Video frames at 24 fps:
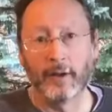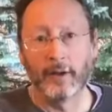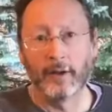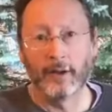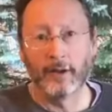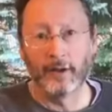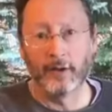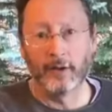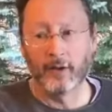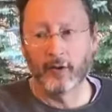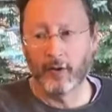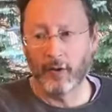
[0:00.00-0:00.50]

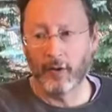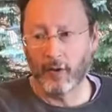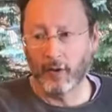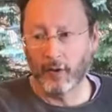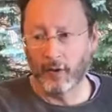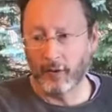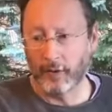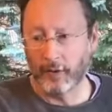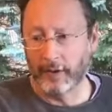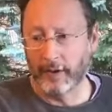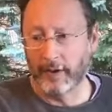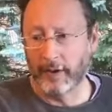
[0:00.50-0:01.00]

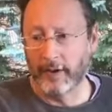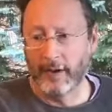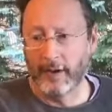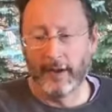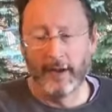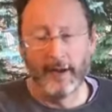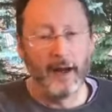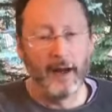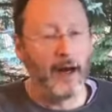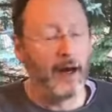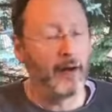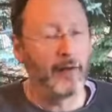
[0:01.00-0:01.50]
controlled
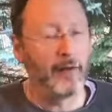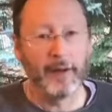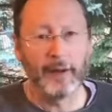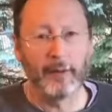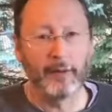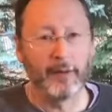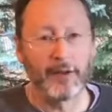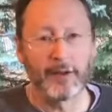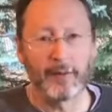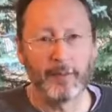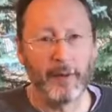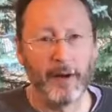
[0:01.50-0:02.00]
how they
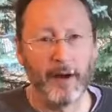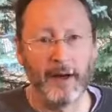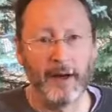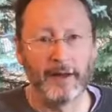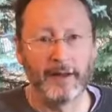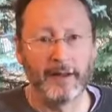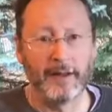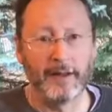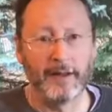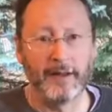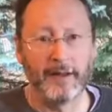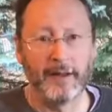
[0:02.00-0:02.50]

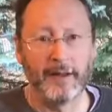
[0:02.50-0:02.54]
responded